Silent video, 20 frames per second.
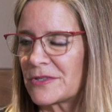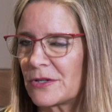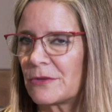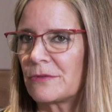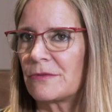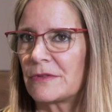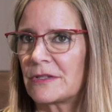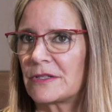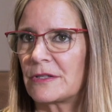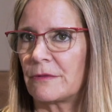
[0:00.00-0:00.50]

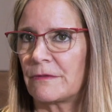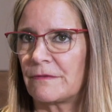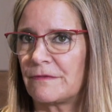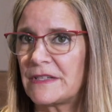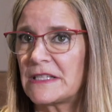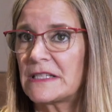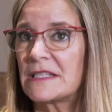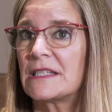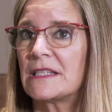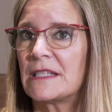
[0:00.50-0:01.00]
So
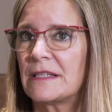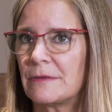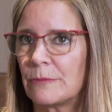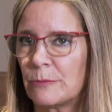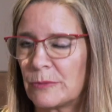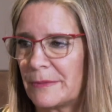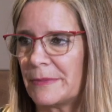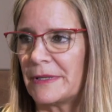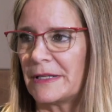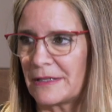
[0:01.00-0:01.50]
VC
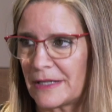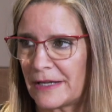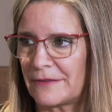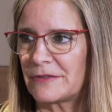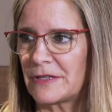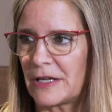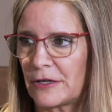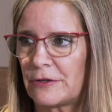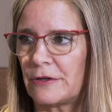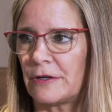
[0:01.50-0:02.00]
women,
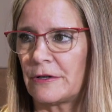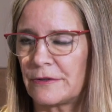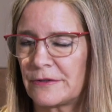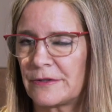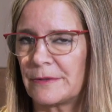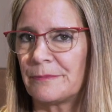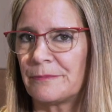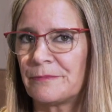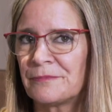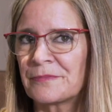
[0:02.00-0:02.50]
I've heard
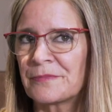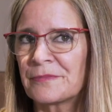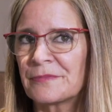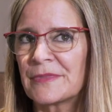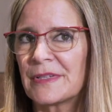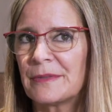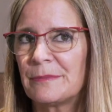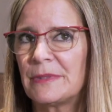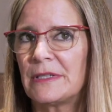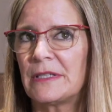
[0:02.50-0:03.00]
them
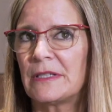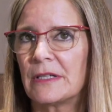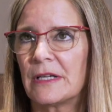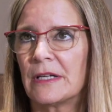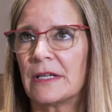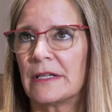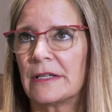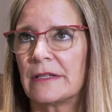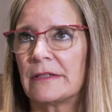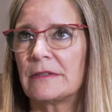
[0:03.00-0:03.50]
be
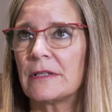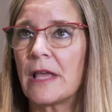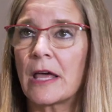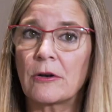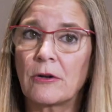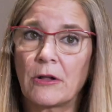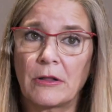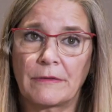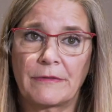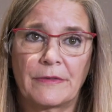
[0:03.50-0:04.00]
not
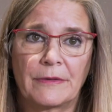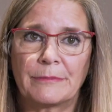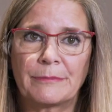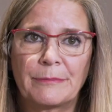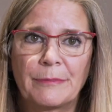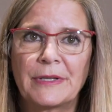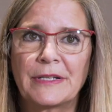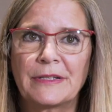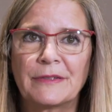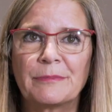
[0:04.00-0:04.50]
all of them,
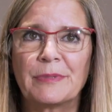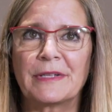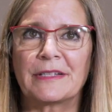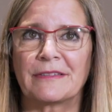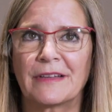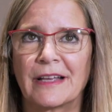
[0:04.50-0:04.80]
but